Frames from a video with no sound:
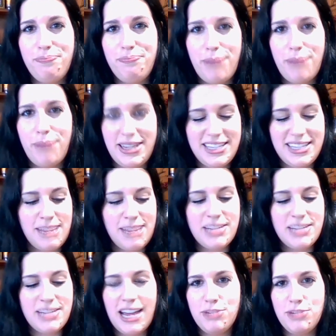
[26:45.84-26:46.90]
but at the same
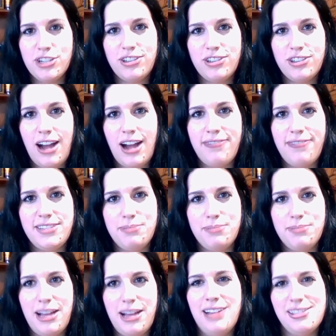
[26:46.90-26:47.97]
time, you're a craft
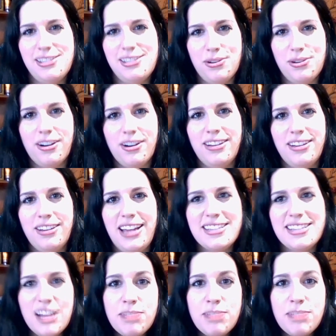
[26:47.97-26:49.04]
supply store. Like,
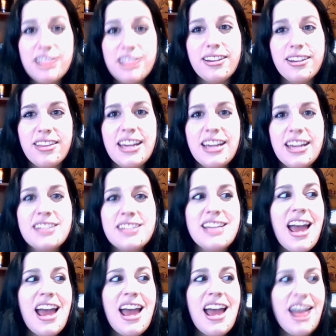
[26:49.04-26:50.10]
sell me the little things,
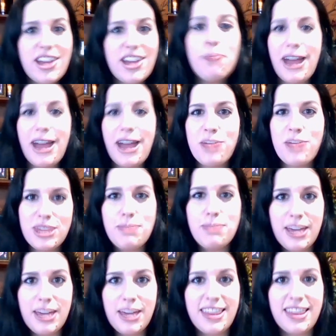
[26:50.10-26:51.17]
and then I'll buy it with the
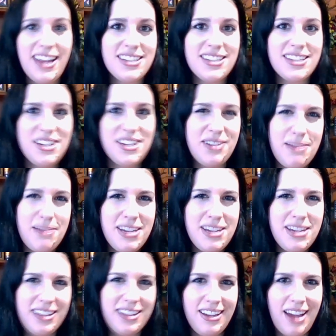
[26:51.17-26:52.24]
big things. You know what I
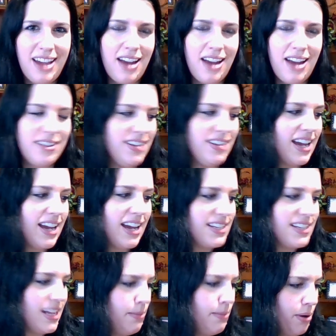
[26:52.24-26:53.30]
mean? Like, you gotta
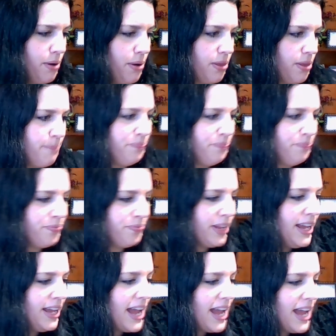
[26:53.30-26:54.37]
sell them both.
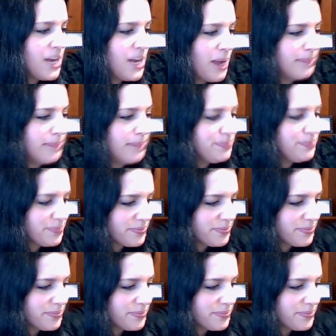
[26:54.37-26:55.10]
Anyway,